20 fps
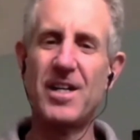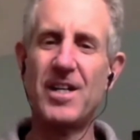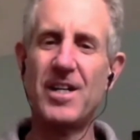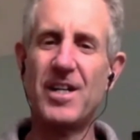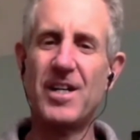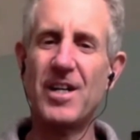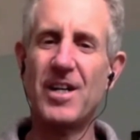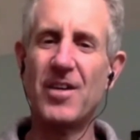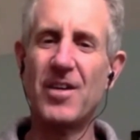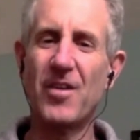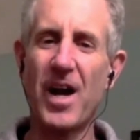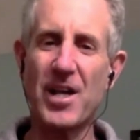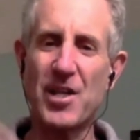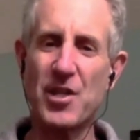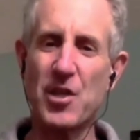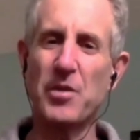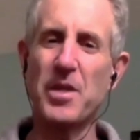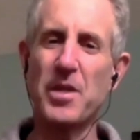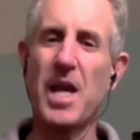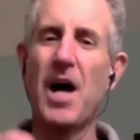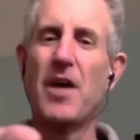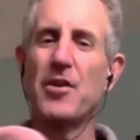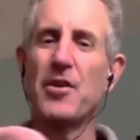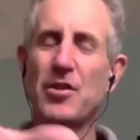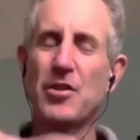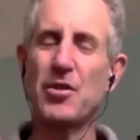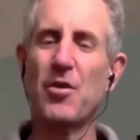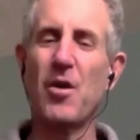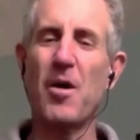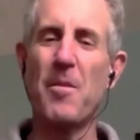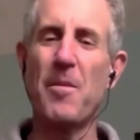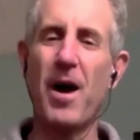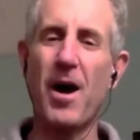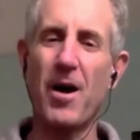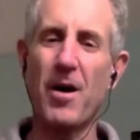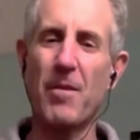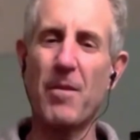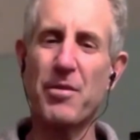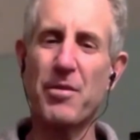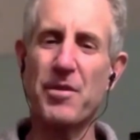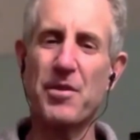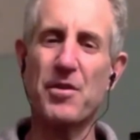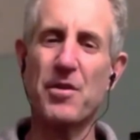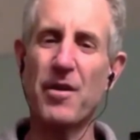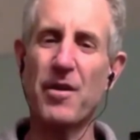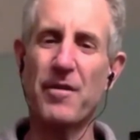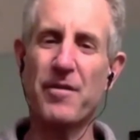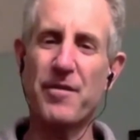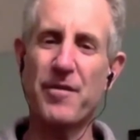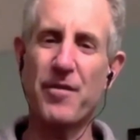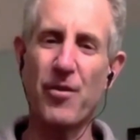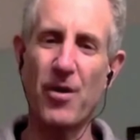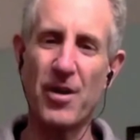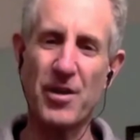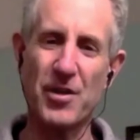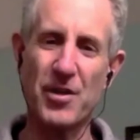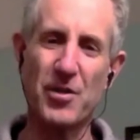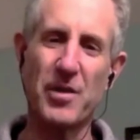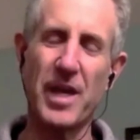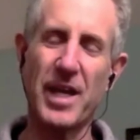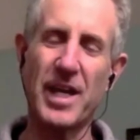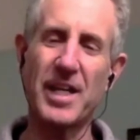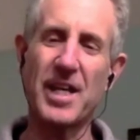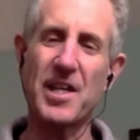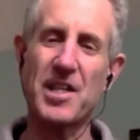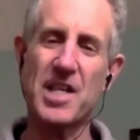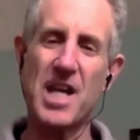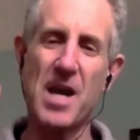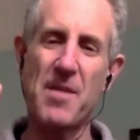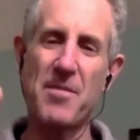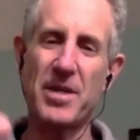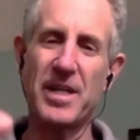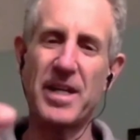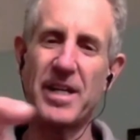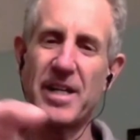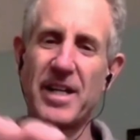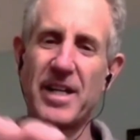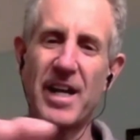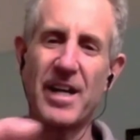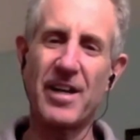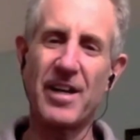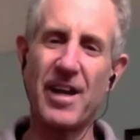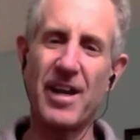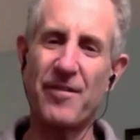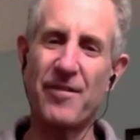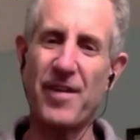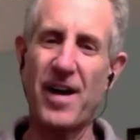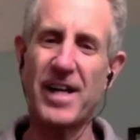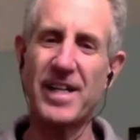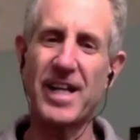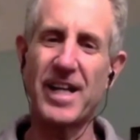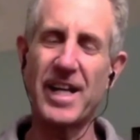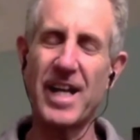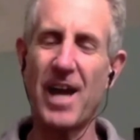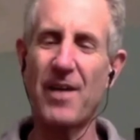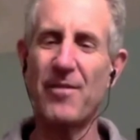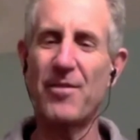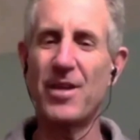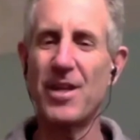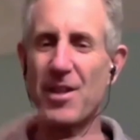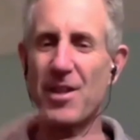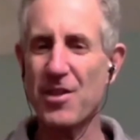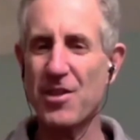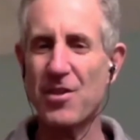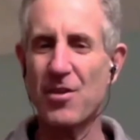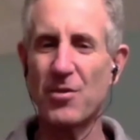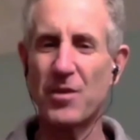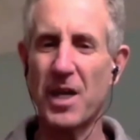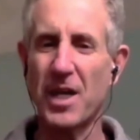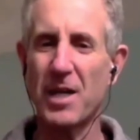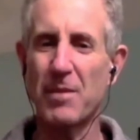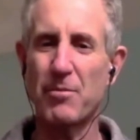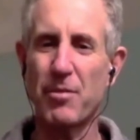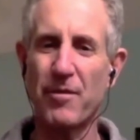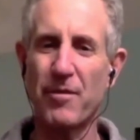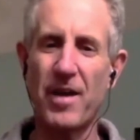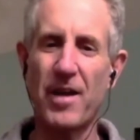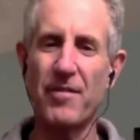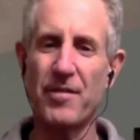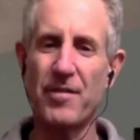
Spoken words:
Right. So the other two are preserved so they can examine it and find any evidence so they can prevent.